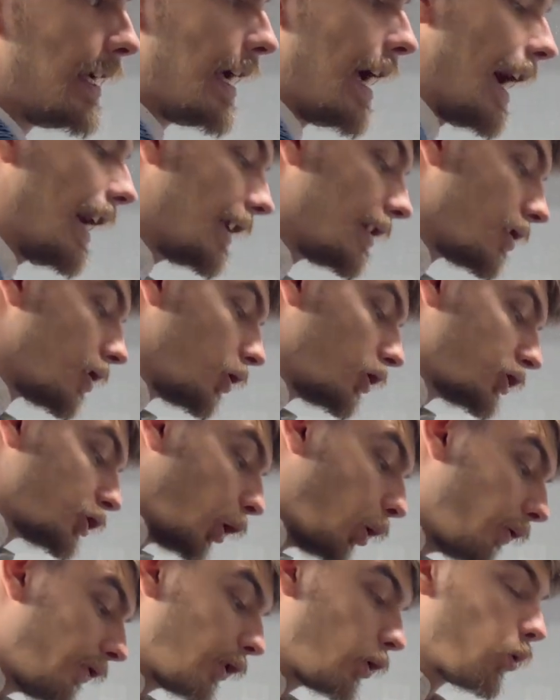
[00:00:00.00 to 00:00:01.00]
And
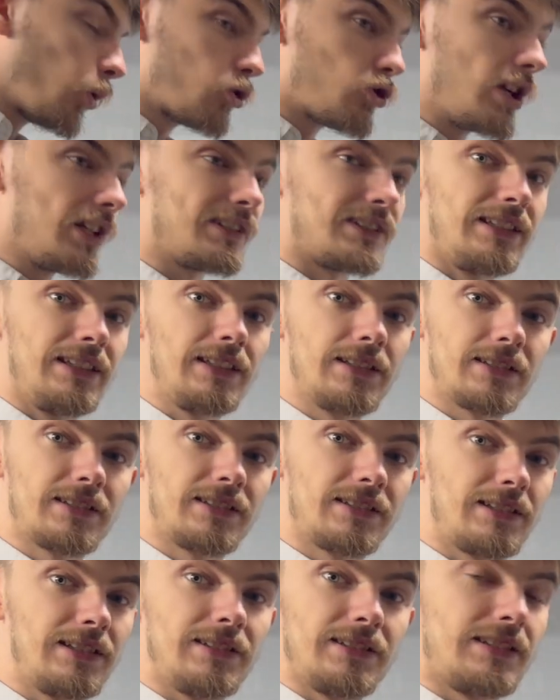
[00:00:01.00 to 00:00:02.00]
solving quadratics
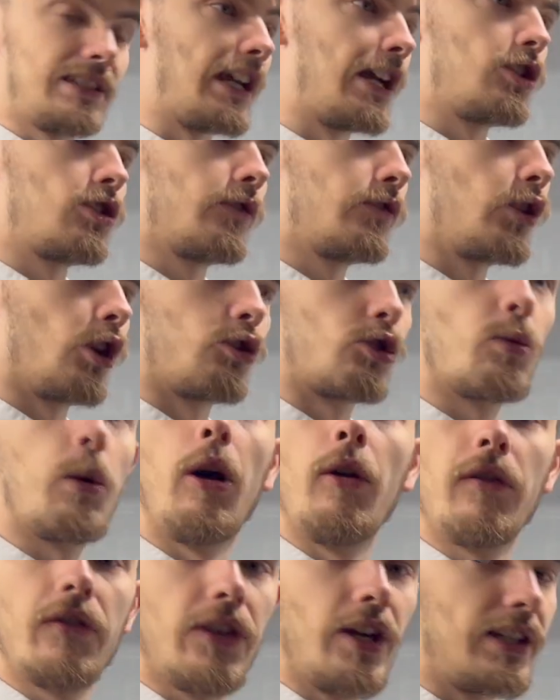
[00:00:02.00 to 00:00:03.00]
since the age of
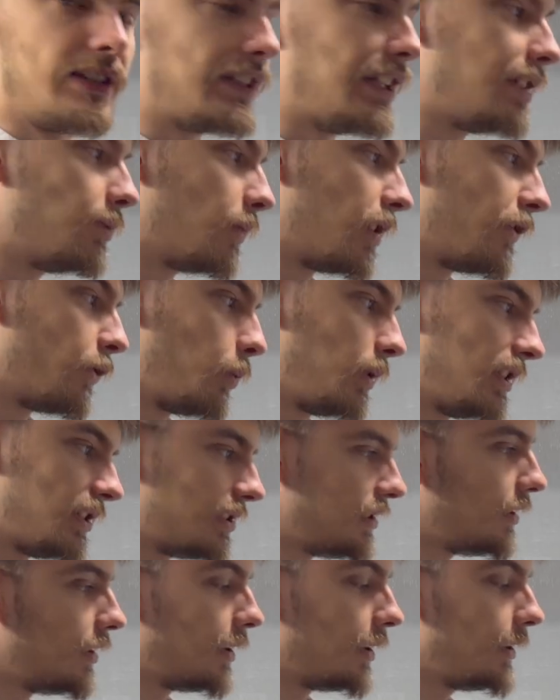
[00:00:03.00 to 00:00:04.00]
12, 13, whenever we
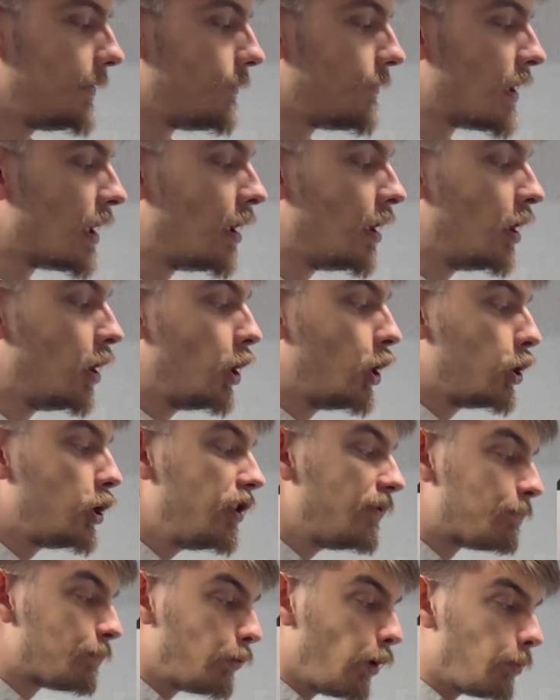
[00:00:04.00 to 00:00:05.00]
start,
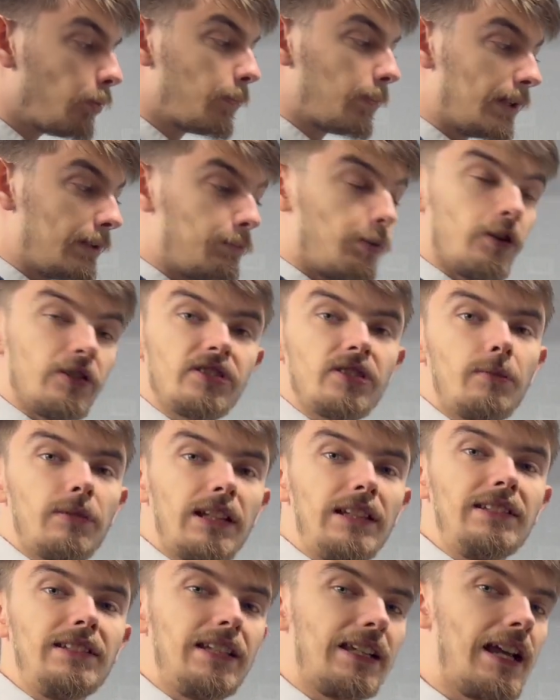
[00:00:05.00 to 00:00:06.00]
you've probably put something
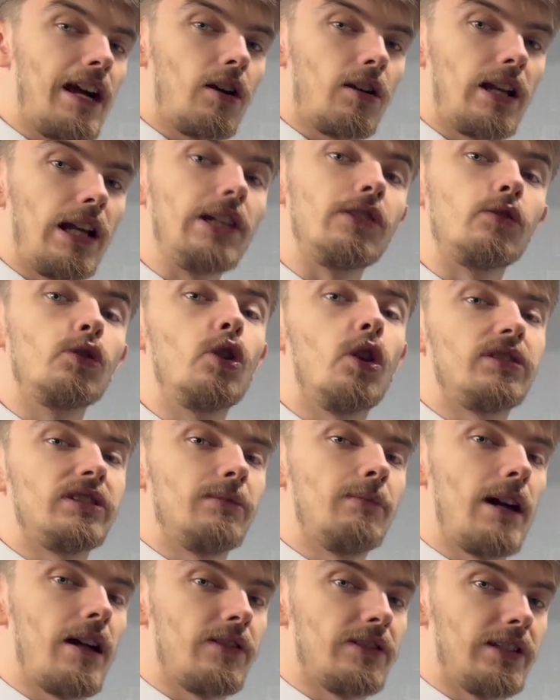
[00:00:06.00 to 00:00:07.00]
into your calculator and got a
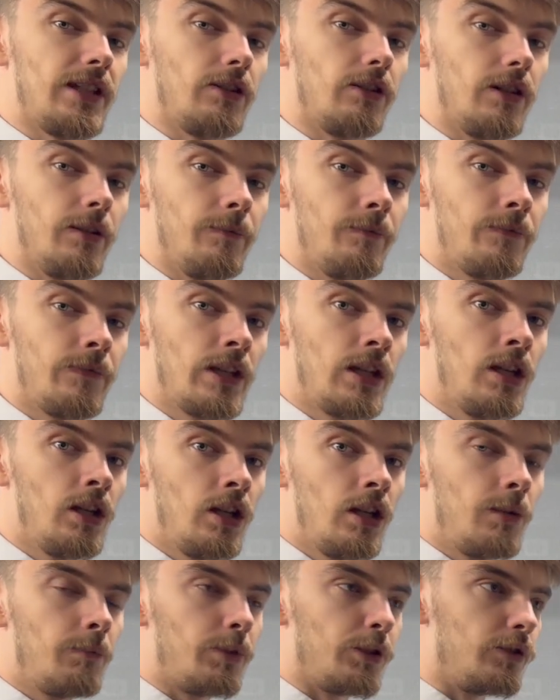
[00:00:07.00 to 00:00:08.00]
maths error.
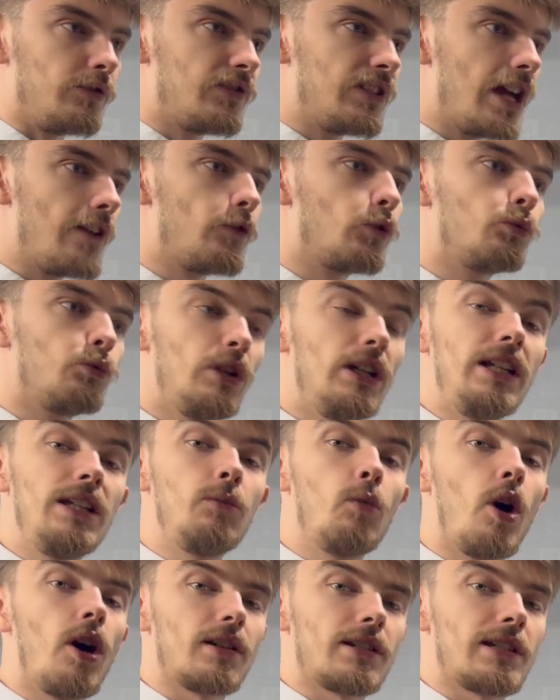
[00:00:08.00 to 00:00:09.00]
But you've never really
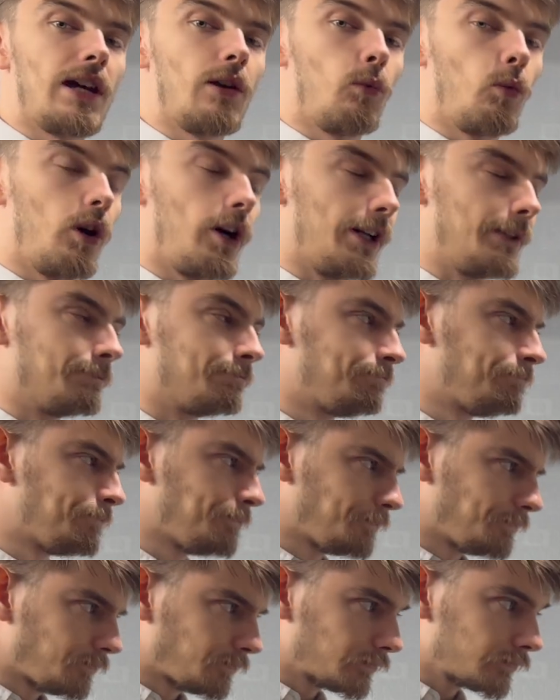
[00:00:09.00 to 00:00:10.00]
worked out why.
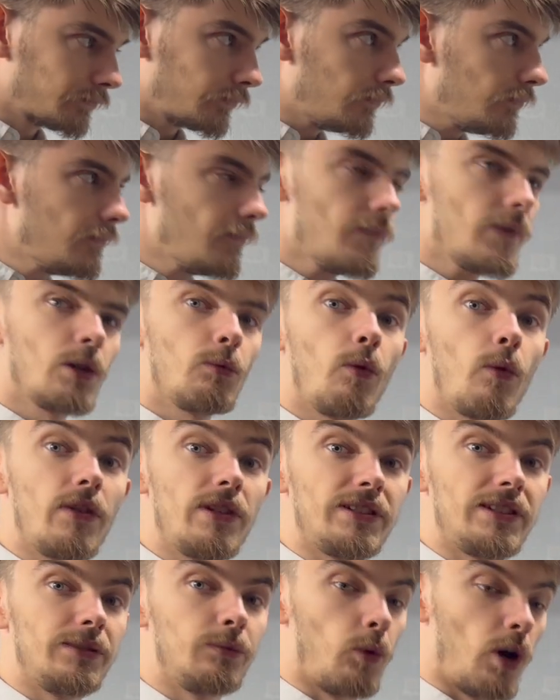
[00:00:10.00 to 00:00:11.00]
Well,
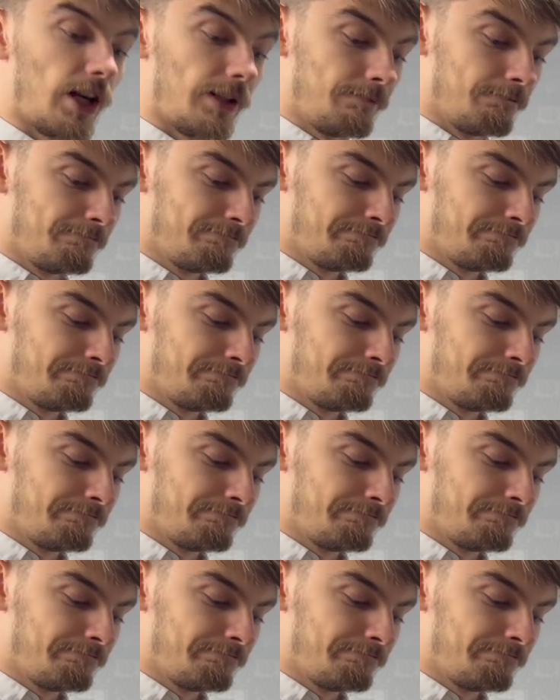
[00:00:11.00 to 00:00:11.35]
this is why.